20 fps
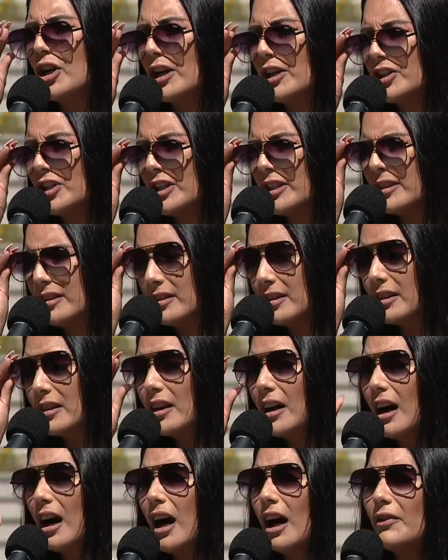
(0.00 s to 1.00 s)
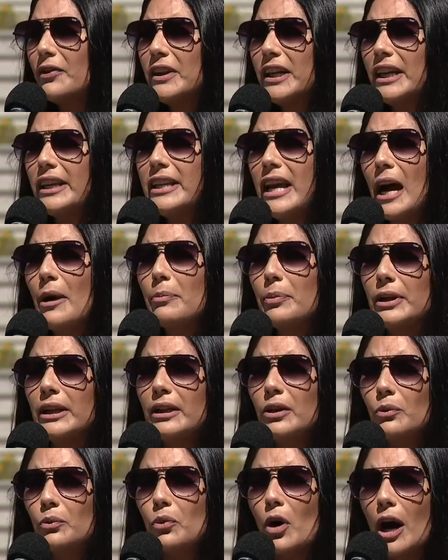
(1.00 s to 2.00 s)
charges of
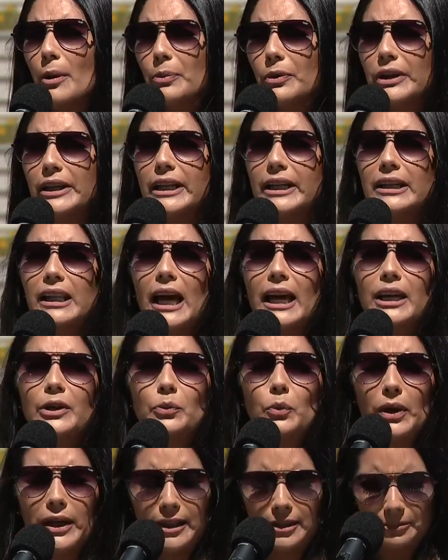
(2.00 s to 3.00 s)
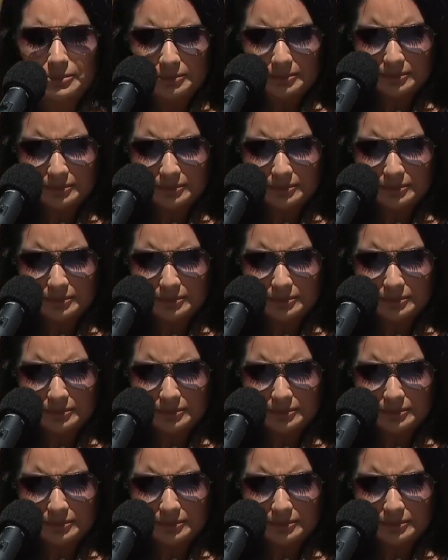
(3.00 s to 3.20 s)
kidnapping, robbery, and lying in wait.